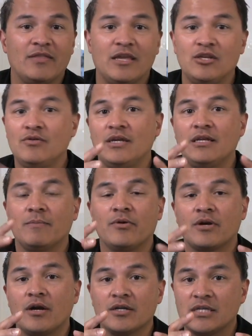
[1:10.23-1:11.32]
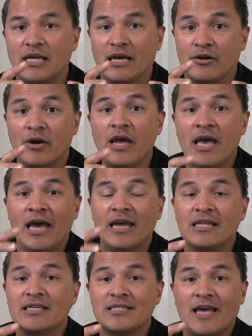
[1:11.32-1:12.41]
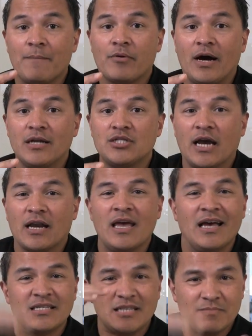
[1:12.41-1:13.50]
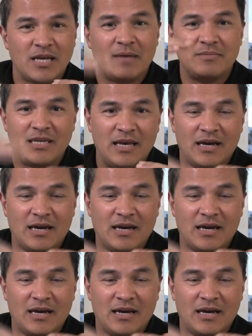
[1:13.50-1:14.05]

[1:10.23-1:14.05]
and then you need to put it all together into the same project. Sometimes